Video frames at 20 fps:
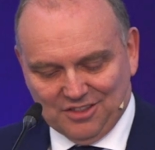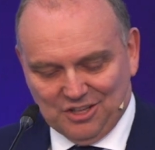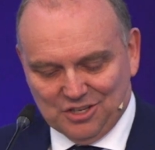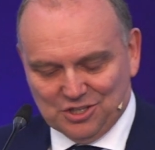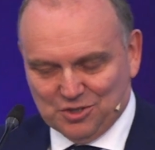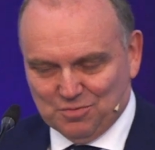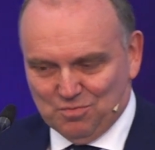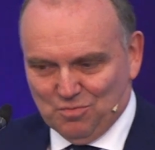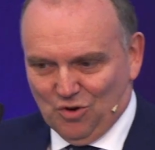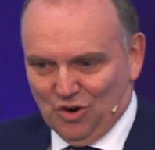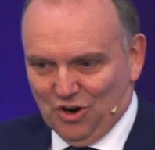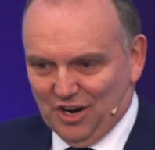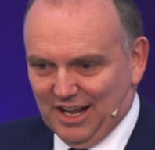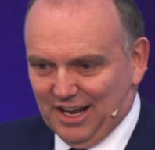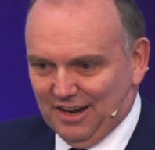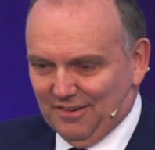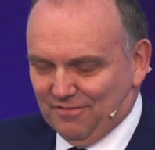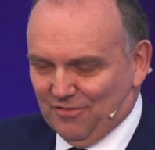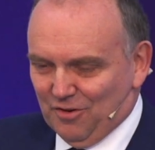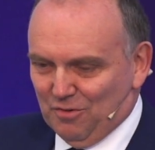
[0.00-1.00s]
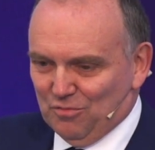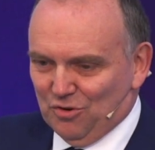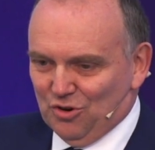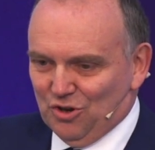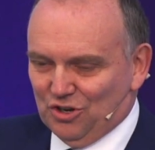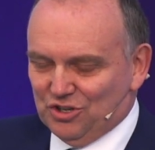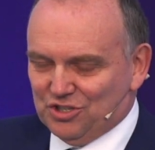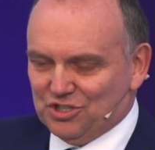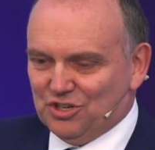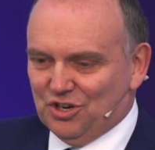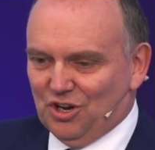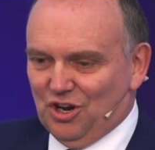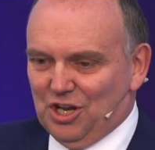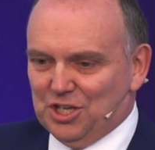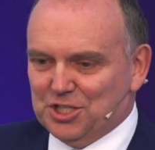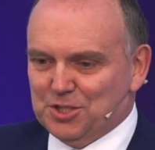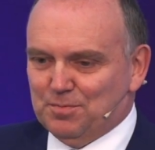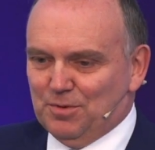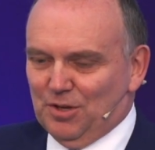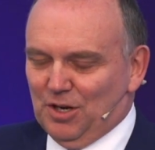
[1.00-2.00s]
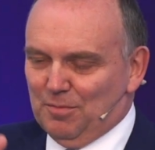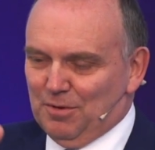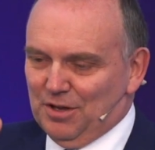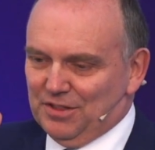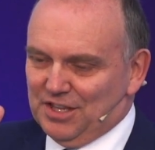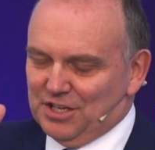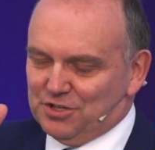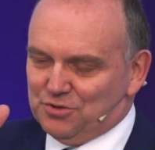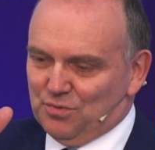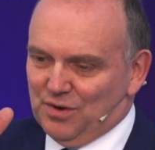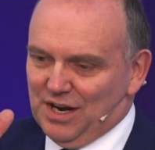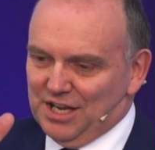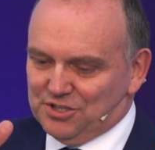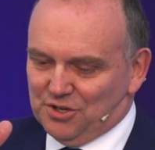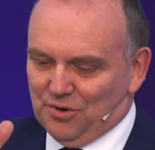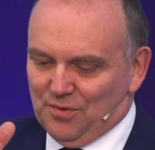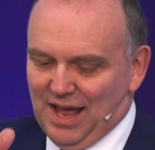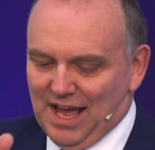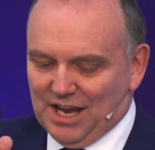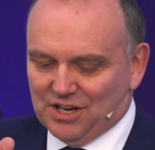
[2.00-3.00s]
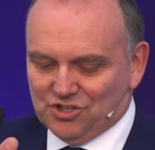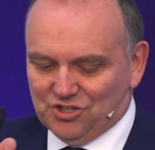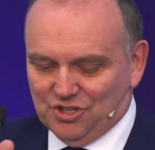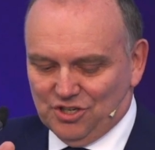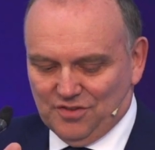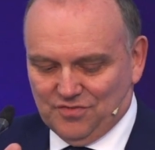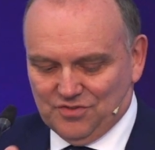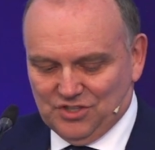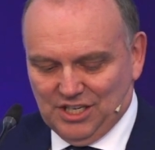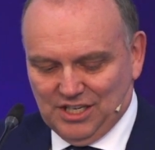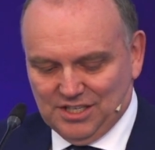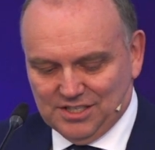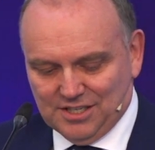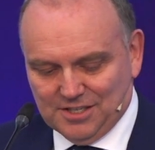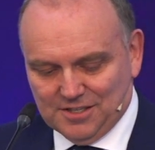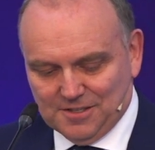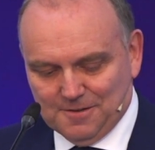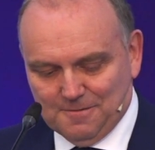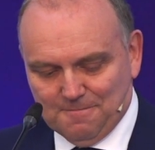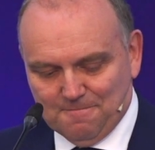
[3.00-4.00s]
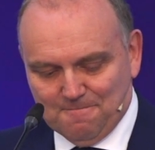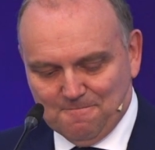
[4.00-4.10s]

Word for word: this morning from Luke's gospel about this resurrection of Jesus.